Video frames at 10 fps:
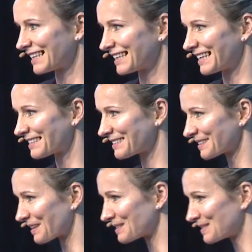Yes,
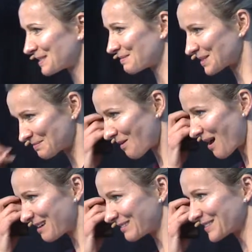I see some
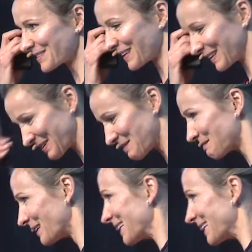smiles. Cool.